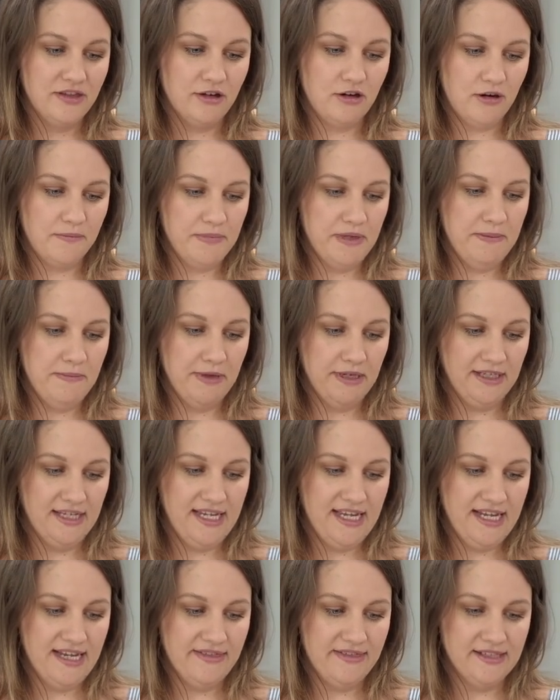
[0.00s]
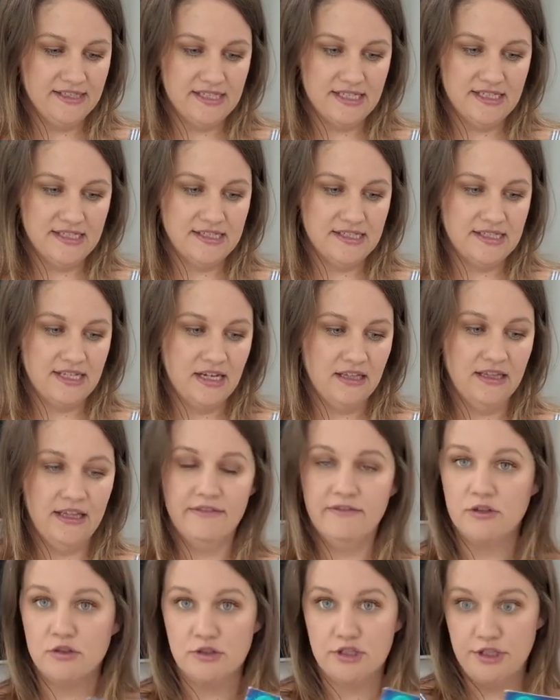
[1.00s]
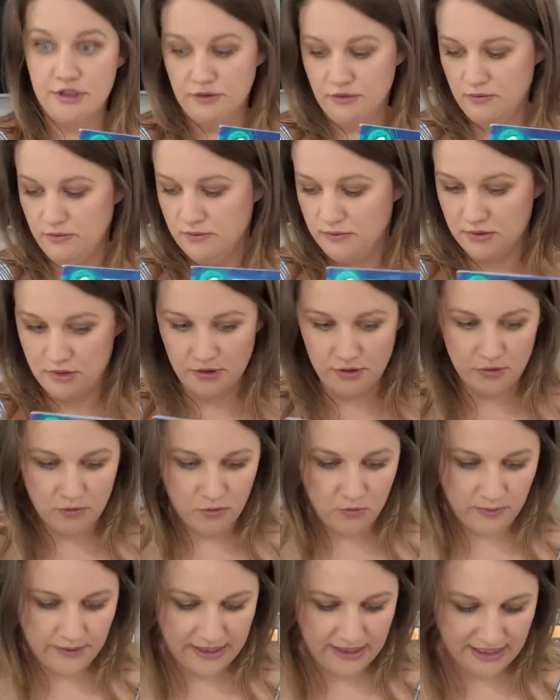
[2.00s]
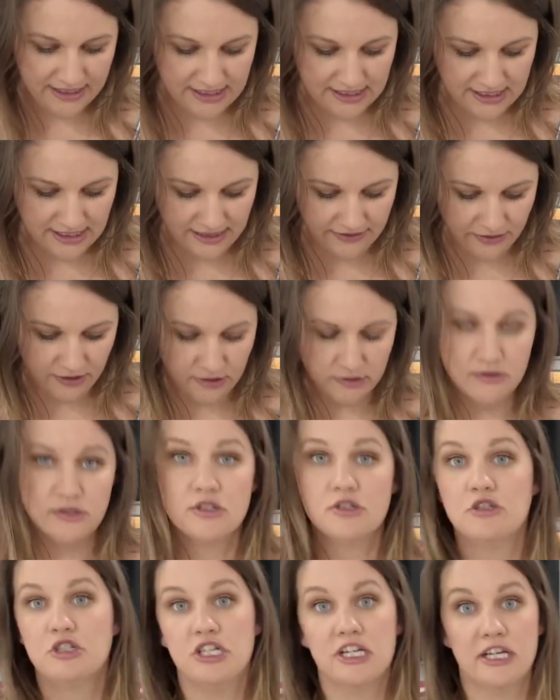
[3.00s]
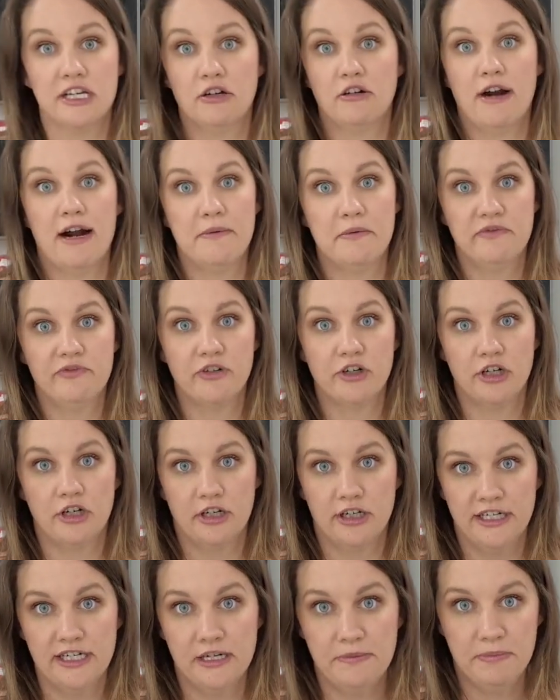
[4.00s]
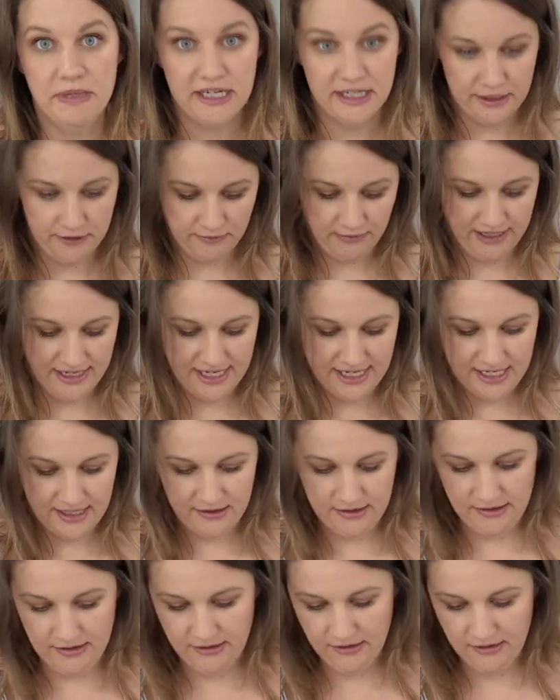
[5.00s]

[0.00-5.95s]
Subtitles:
the Grumpy Monkey, and this is a level 2. So we like to get those so she can grab them for her independent reading.